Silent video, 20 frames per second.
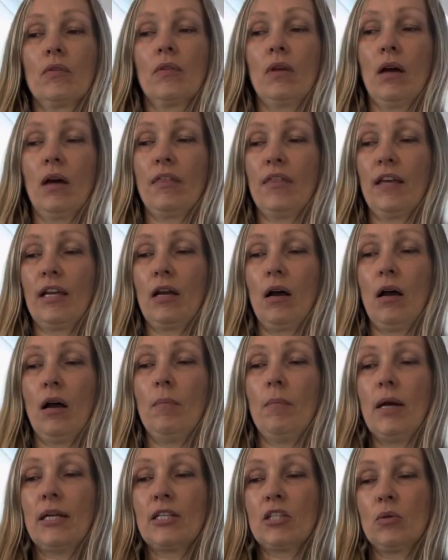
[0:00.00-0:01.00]
I think I
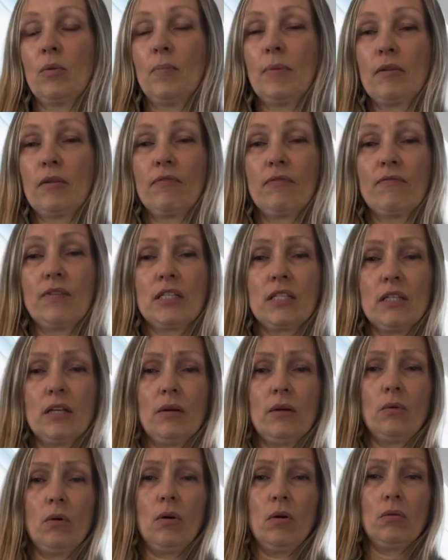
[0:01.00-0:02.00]
might do a bit of a
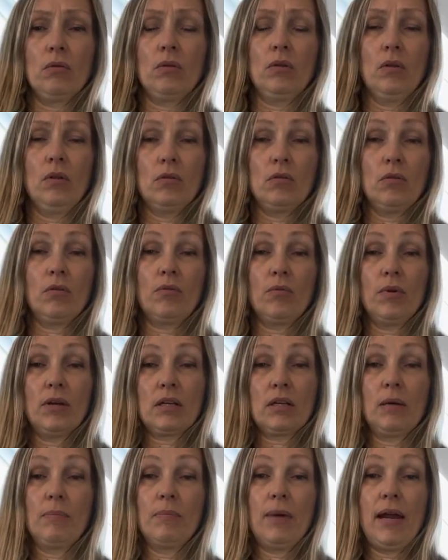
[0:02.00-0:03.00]
video on
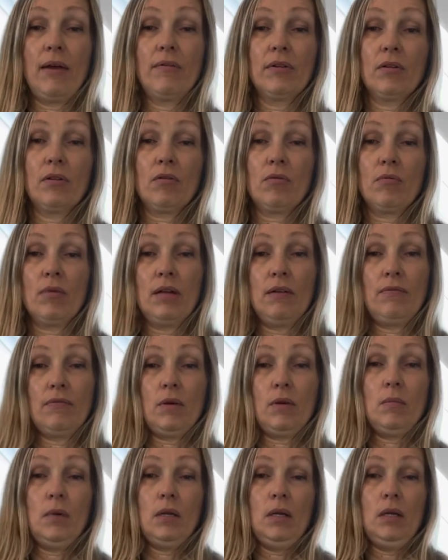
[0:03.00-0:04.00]
comparing the 3 of
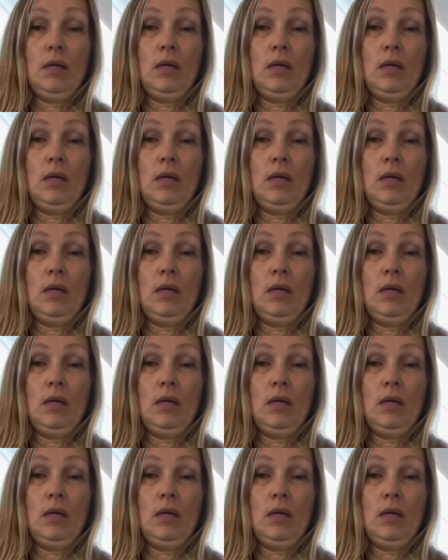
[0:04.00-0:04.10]
them.